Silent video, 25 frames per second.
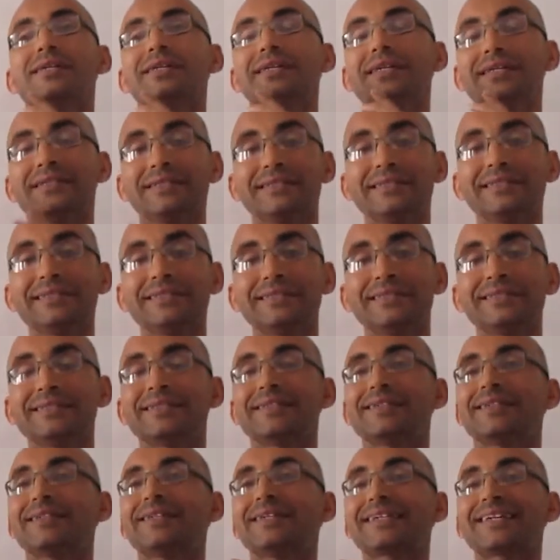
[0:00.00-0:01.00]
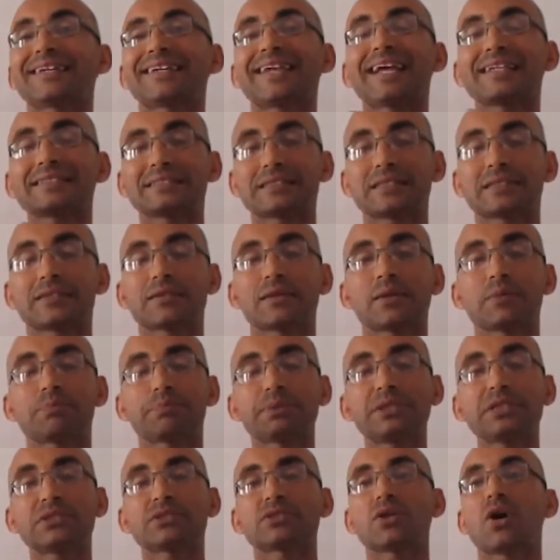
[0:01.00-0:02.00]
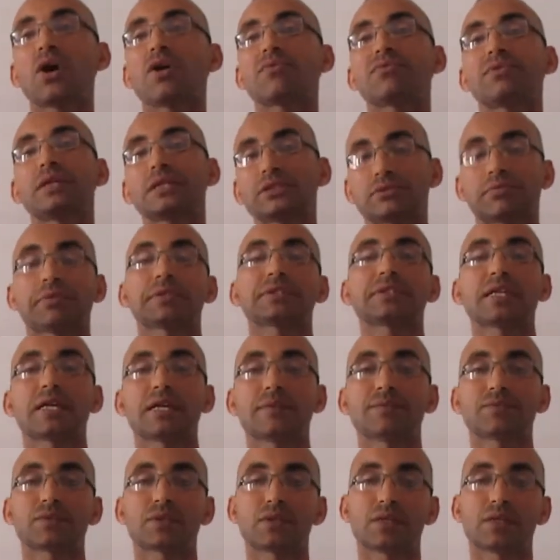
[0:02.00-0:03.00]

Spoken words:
any classical piece of literature.